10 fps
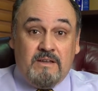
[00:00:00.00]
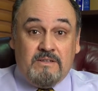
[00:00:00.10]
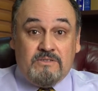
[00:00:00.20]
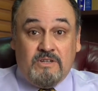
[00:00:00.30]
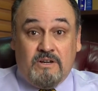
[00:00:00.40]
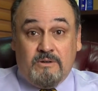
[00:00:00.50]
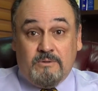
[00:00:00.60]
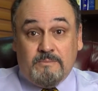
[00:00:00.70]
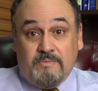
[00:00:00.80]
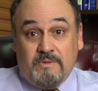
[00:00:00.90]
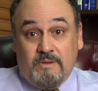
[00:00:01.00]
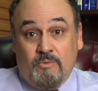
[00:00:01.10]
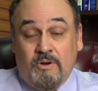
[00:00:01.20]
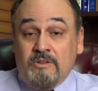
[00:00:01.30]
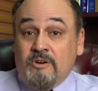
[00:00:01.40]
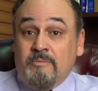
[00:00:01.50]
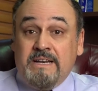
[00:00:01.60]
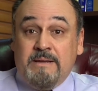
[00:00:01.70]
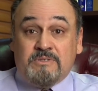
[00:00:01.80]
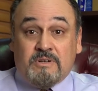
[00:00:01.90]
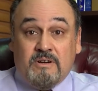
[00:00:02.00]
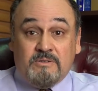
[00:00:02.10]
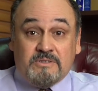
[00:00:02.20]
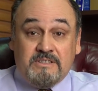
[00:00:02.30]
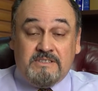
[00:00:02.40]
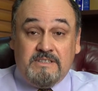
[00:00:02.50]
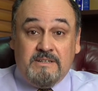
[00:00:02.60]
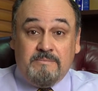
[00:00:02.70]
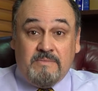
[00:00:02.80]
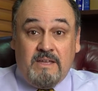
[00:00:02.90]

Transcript: So we all know my name is Carlos Garcia.